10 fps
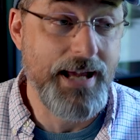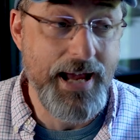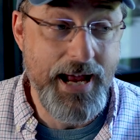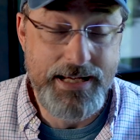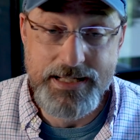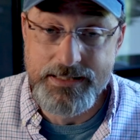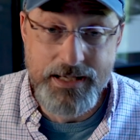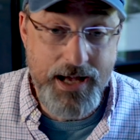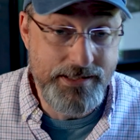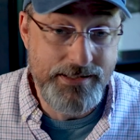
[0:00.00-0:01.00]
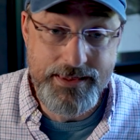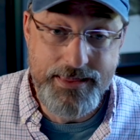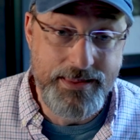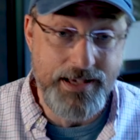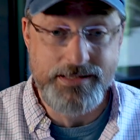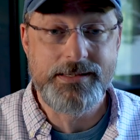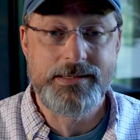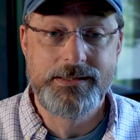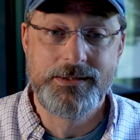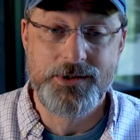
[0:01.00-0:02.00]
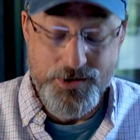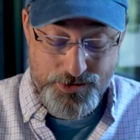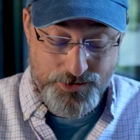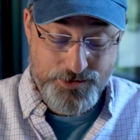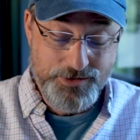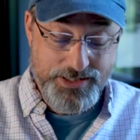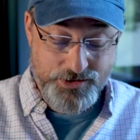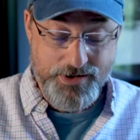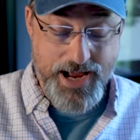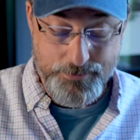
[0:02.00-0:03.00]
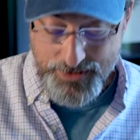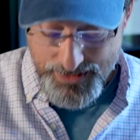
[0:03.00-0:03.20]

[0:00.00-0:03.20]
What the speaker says: And he cuts this. Holy crap.